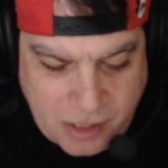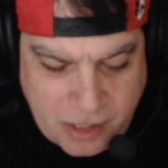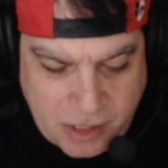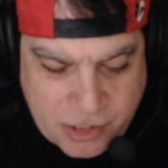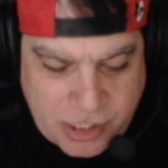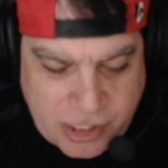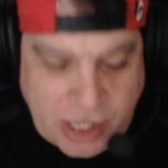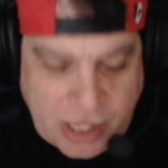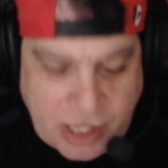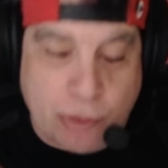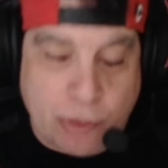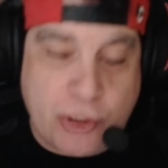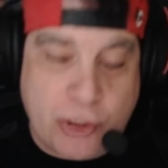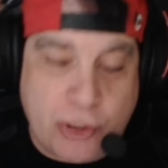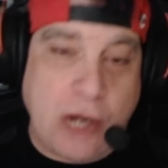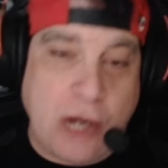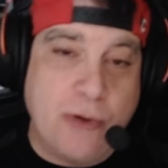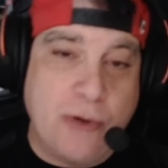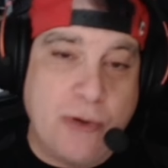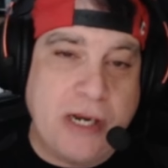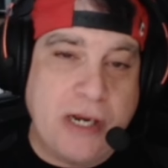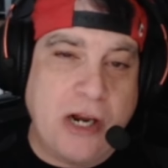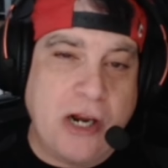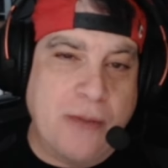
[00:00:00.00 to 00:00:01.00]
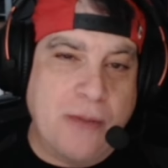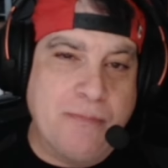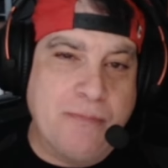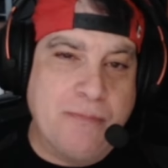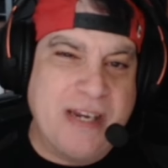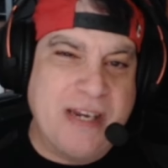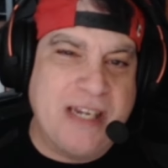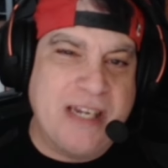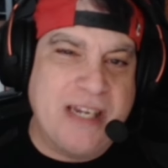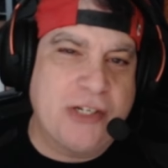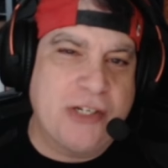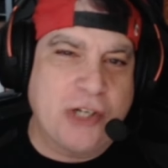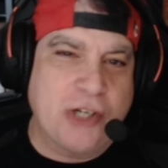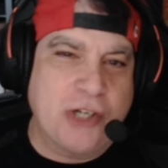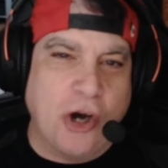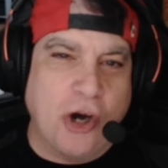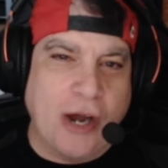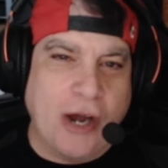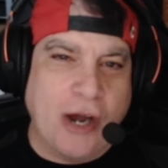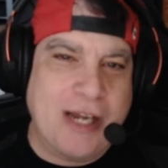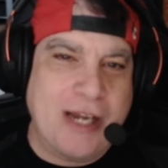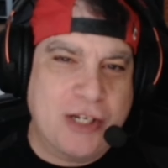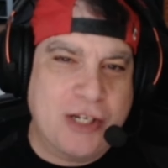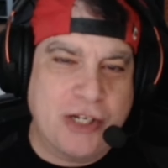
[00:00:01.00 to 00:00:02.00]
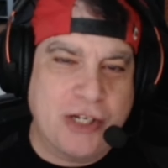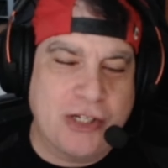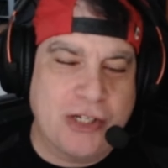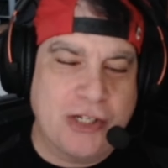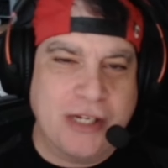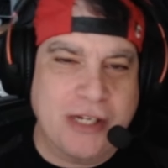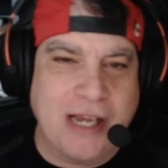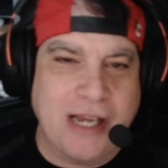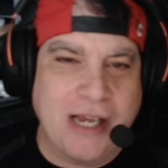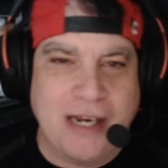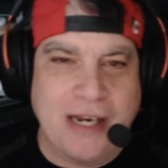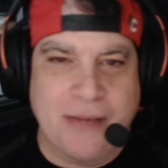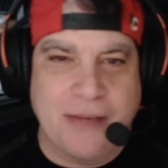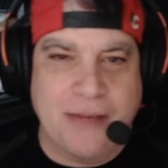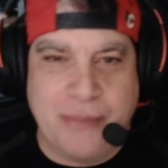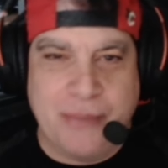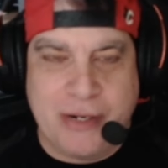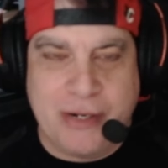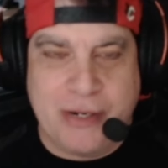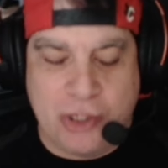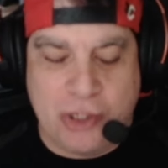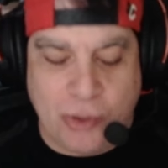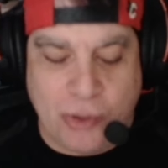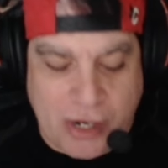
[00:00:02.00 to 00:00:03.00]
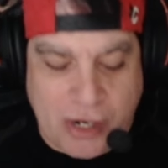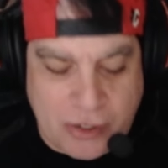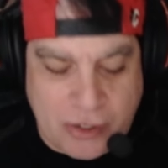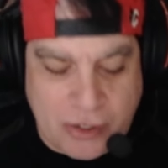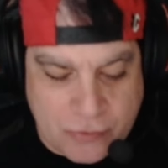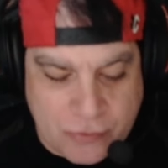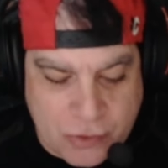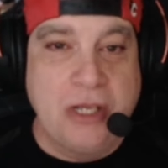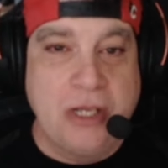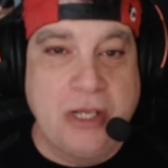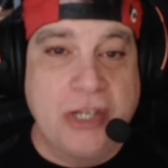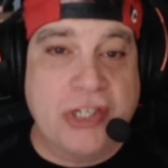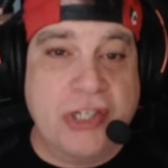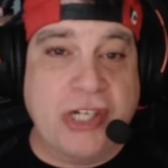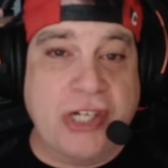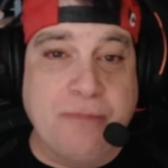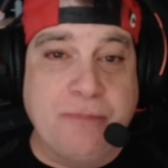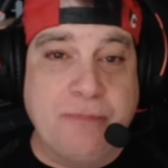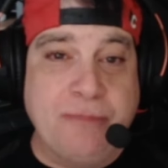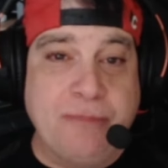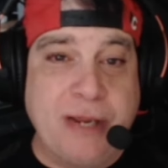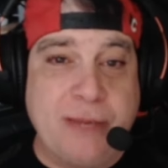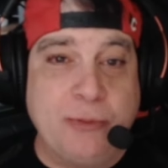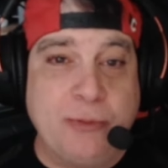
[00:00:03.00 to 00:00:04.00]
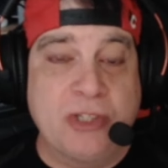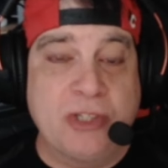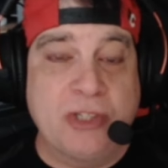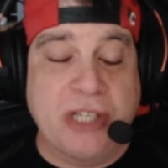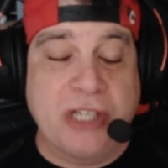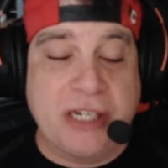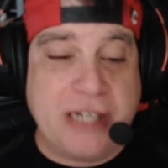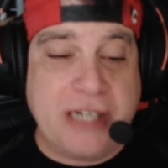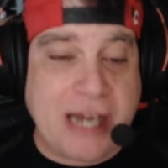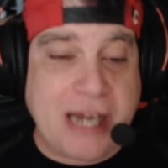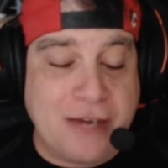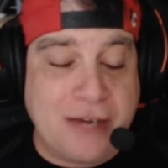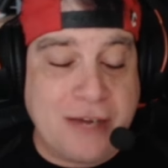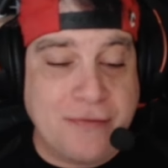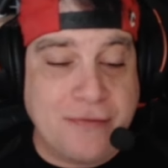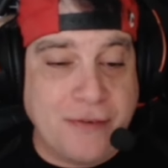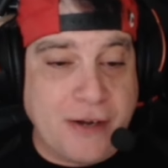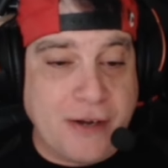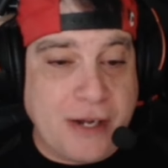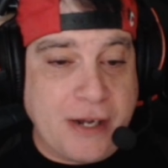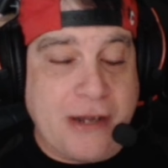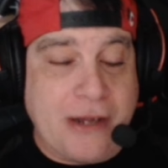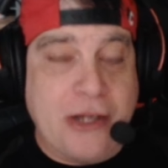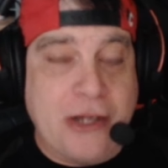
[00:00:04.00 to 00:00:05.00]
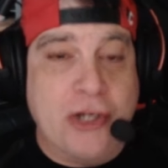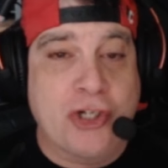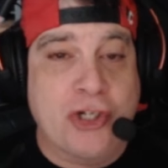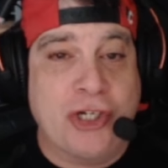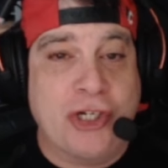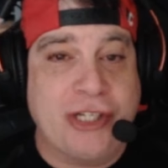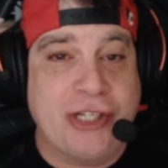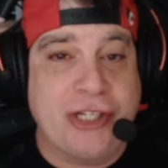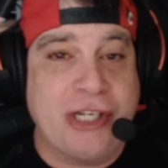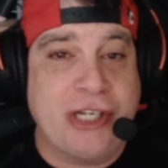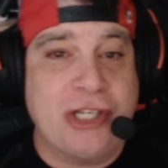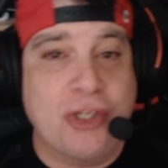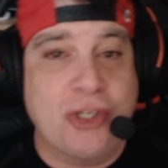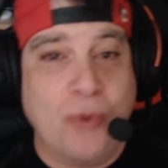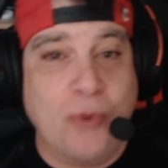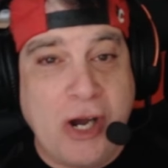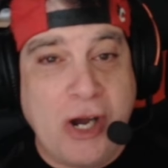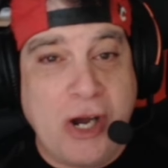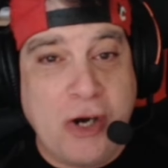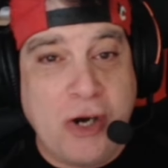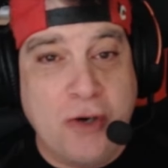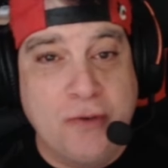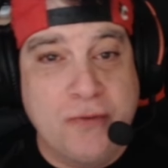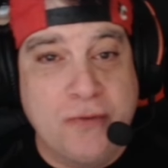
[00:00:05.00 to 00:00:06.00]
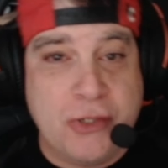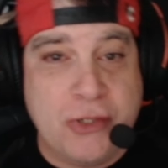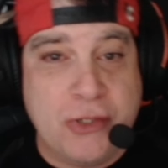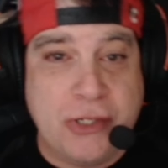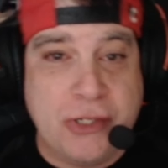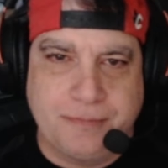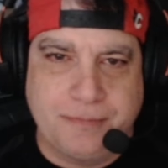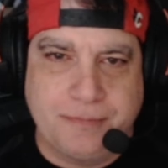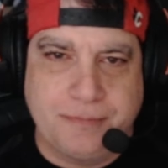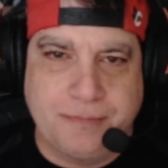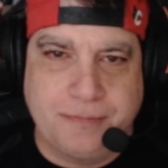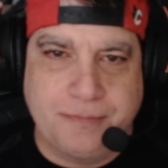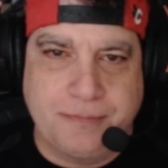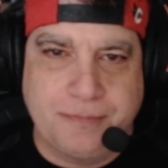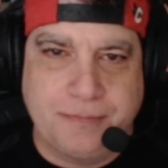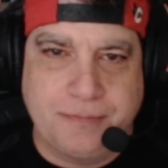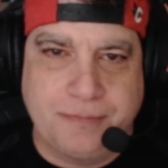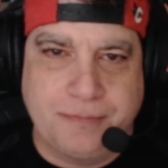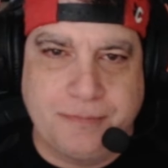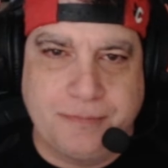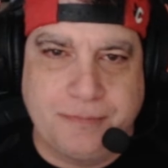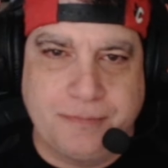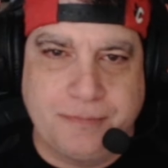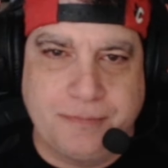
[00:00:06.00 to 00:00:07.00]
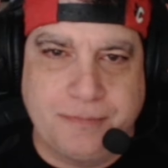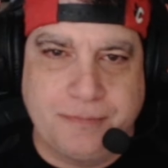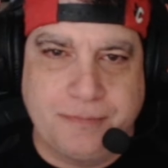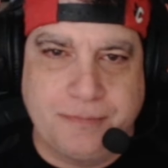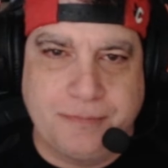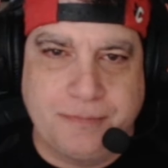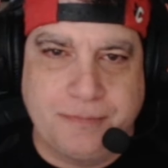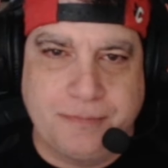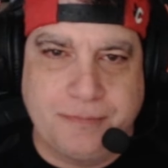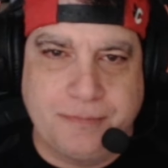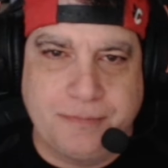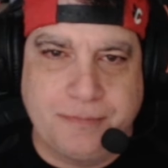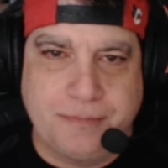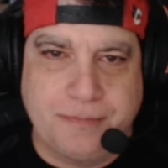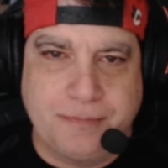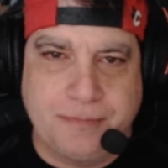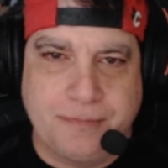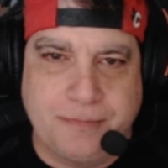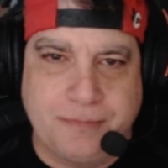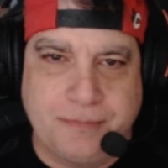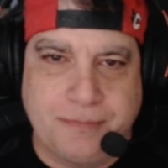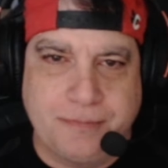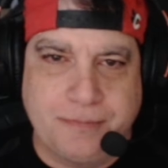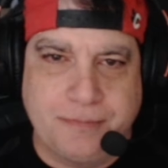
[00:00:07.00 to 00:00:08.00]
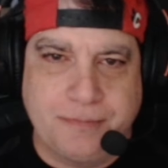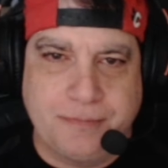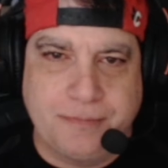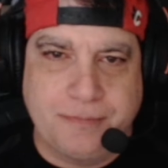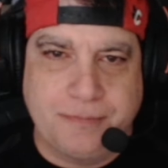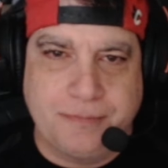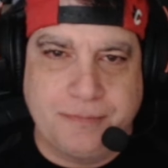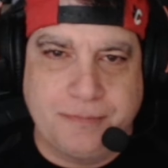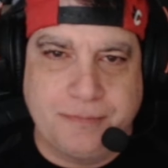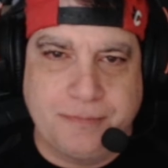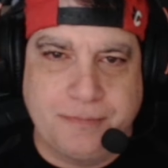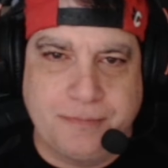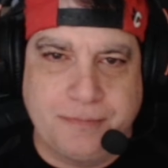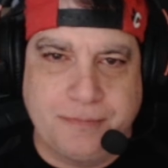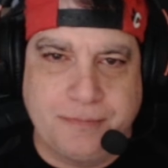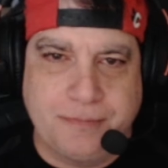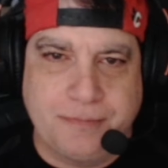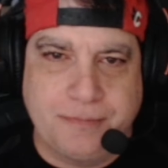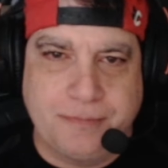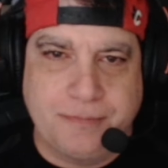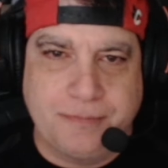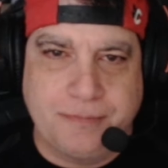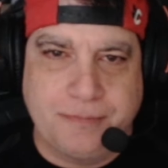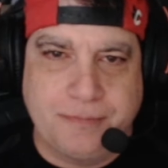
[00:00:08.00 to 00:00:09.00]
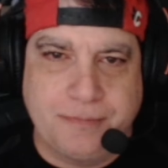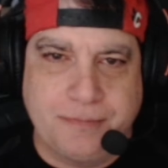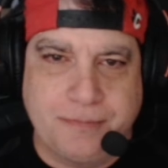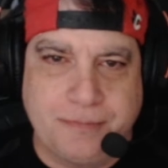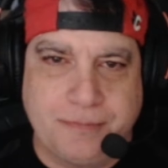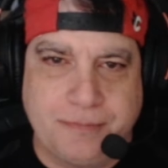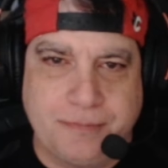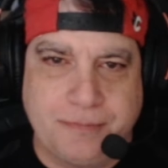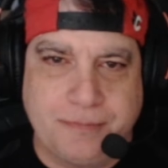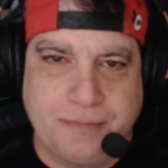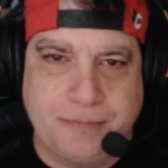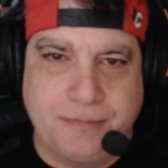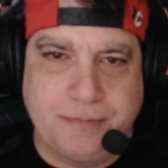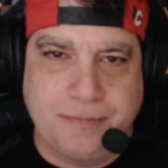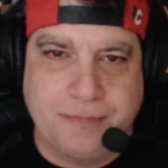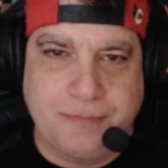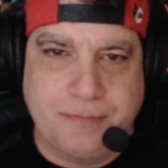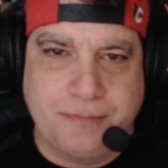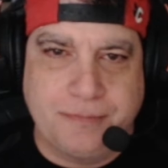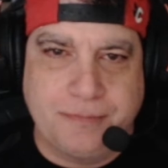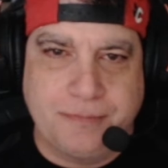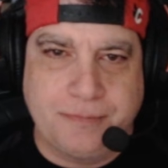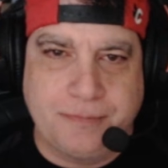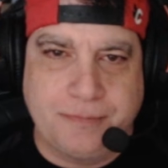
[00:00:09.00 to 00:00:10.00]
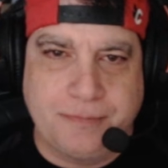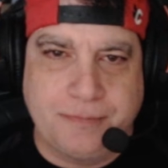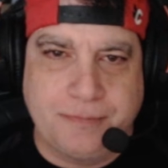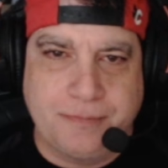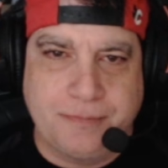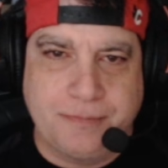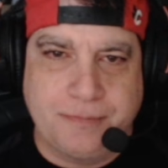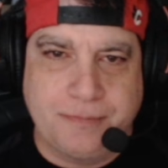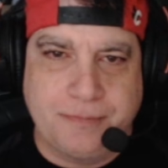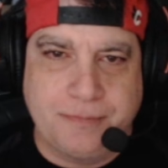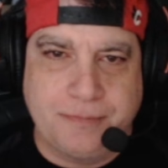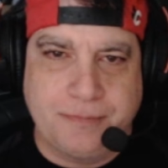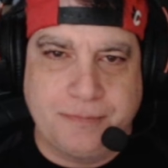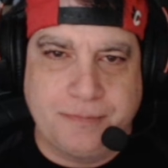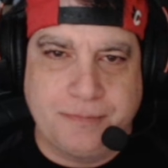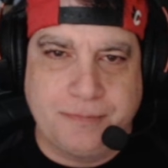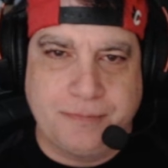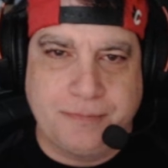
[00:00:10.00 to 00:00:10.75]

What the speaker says: So there was only like minis, hot hatches and LMP12s. We did have GT12s. There might be some MTCs. I could be wrong there, but anyway.